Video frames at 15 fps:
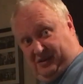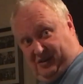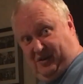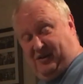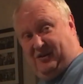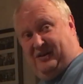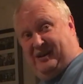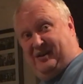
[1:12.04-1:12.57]

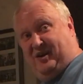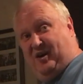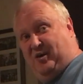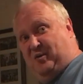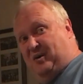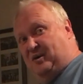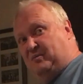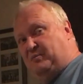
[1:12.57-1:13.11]
I can
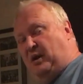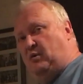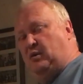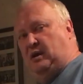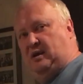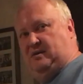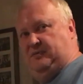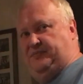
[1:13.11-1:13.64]
go. But
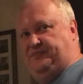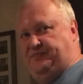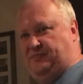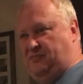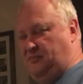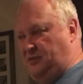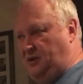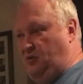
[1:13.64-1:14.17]

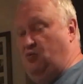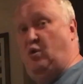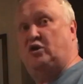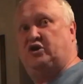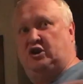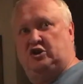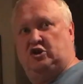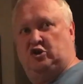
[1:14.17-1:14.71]

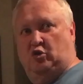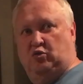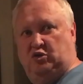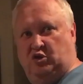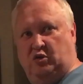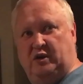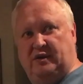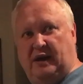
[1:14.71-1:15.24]
what did you do
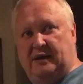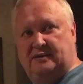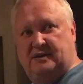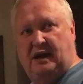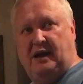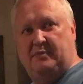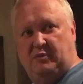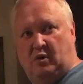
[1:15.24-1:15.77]
during that
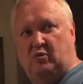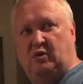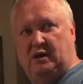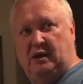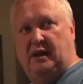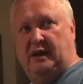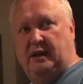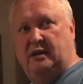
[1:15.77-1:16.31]
time, though,
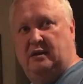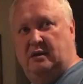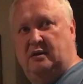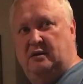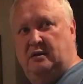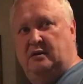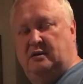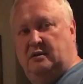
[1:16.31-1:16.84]
really?
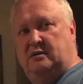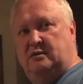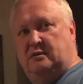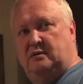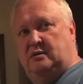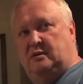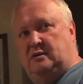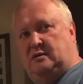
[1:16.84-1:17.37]
Me,
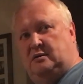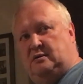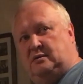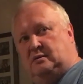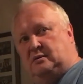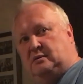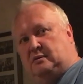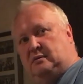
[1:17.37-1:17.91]
personally, I
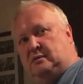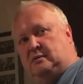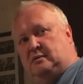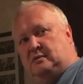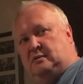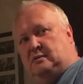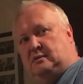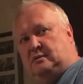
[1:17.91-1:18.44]
sat in the
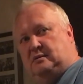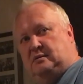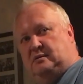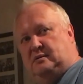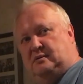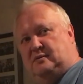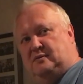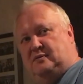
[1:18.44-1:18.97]
garden saying, oh,
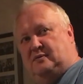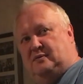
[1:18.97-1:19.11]
what will I